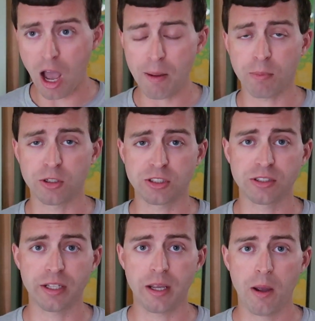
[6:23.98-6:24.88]
I
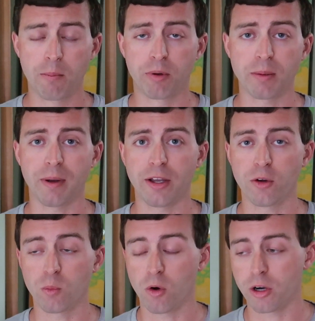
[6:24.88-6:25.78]
personally bring my
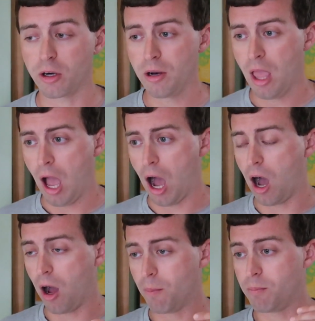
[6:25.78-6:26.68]
own water.
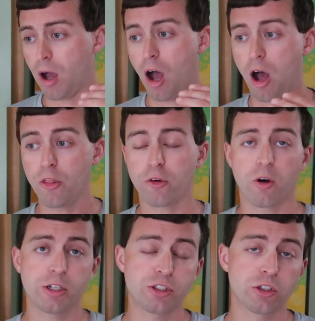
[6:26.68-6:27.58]
Other
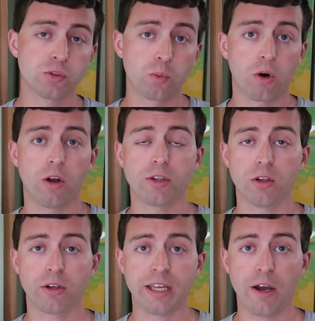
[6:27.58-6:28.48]
archers were on
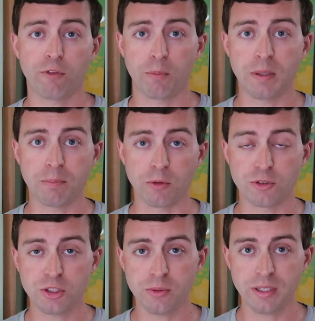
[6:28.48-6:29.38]
the lookout for people
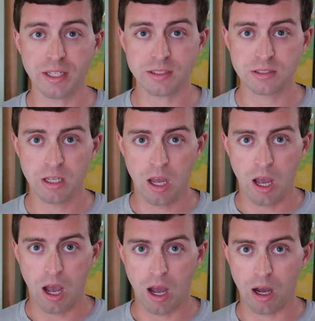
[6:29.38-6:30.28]
doing it,
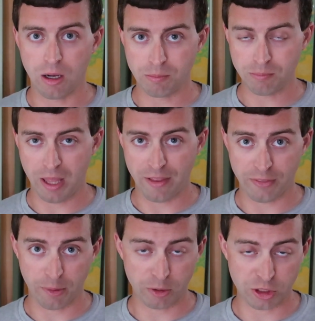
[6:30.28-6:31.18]

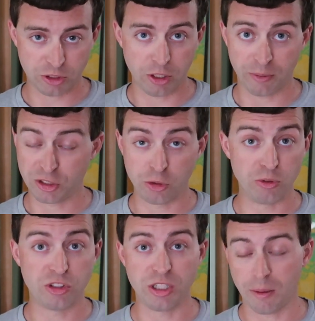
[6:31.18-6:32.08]
and they were just going
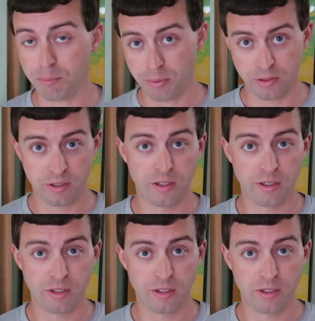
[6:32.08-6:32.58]
to dump